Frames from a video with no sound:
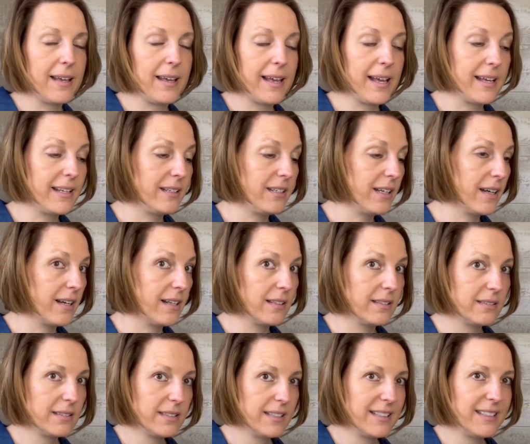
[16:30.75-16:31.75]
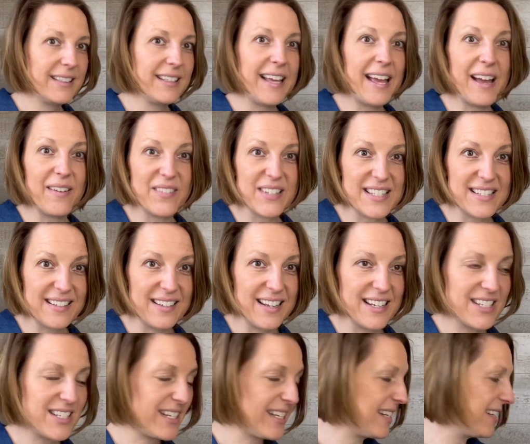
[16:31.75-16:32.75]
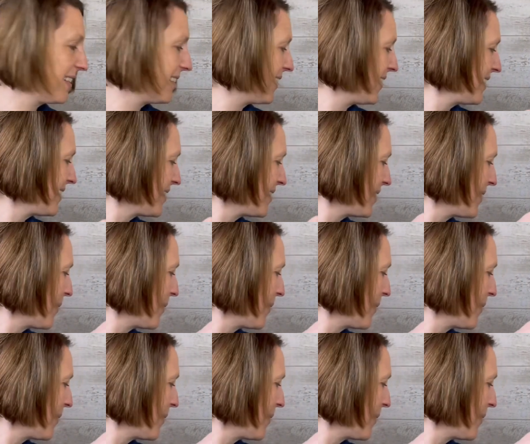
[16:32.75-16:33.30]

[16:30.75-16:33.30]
and y'all have a slushie. It's so